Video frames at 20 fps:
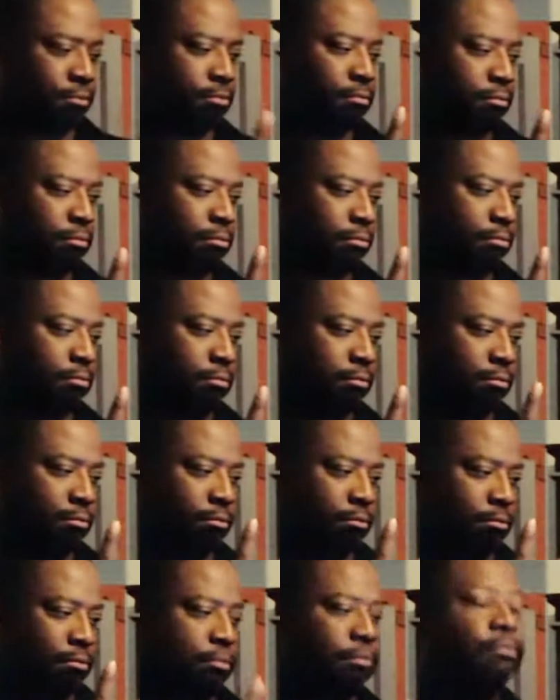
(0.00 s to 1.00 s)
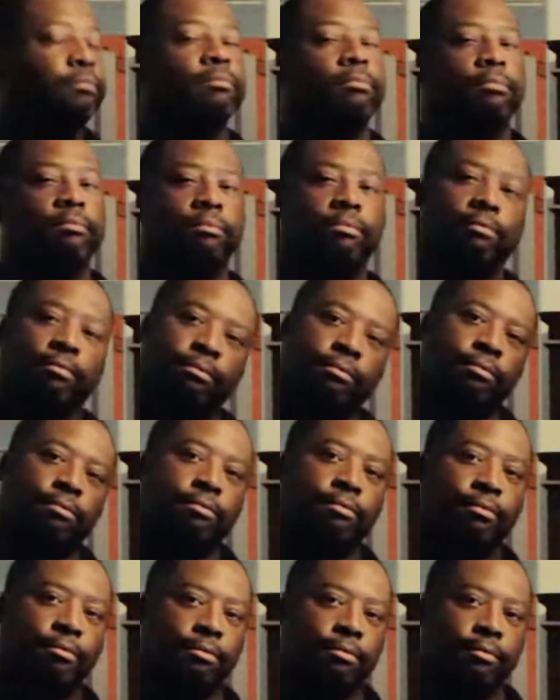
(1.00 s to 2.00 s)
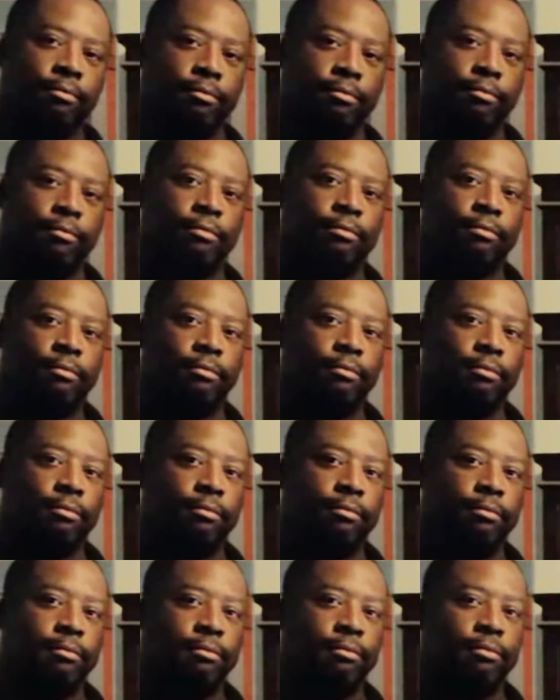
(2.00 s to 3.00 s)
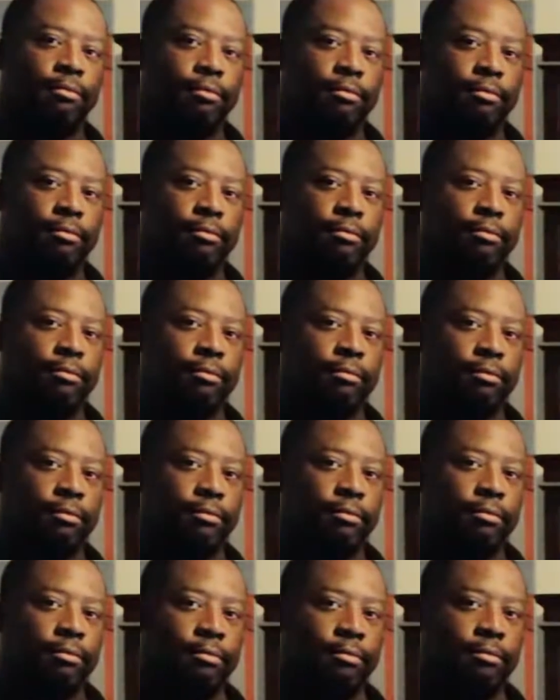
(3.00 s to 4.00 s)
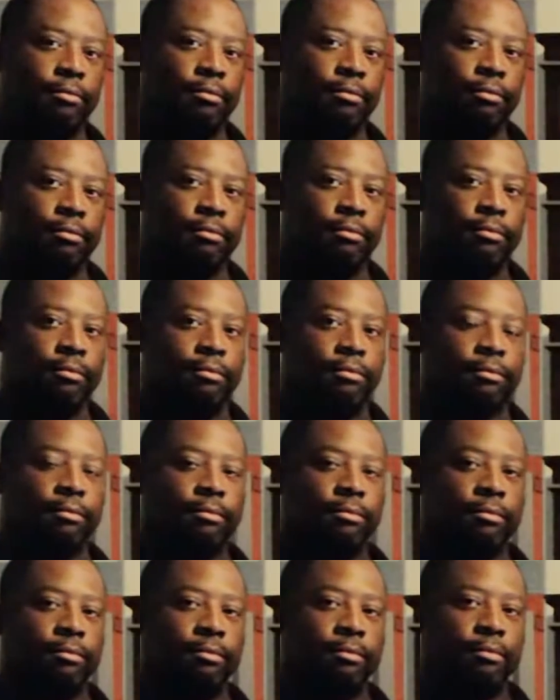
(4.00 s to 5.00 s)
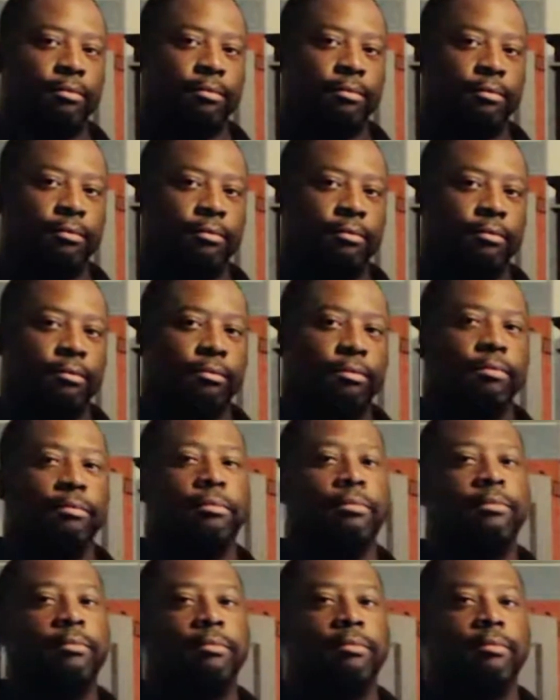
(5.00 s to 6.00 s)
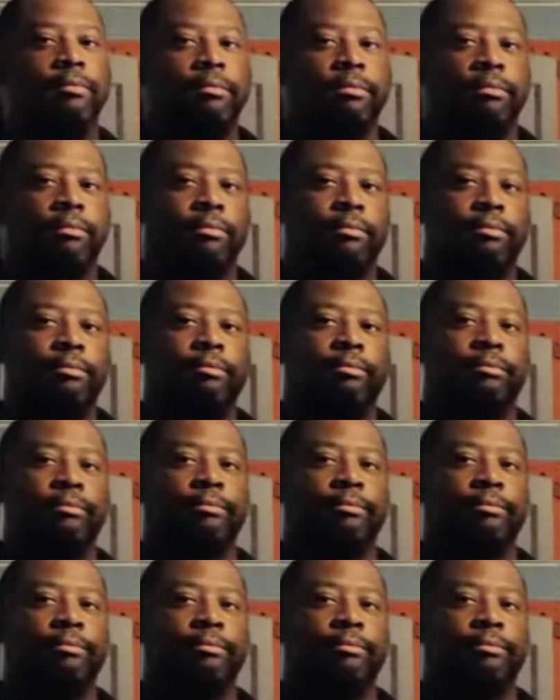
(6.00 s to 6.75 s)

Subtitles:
This person isn't speaking.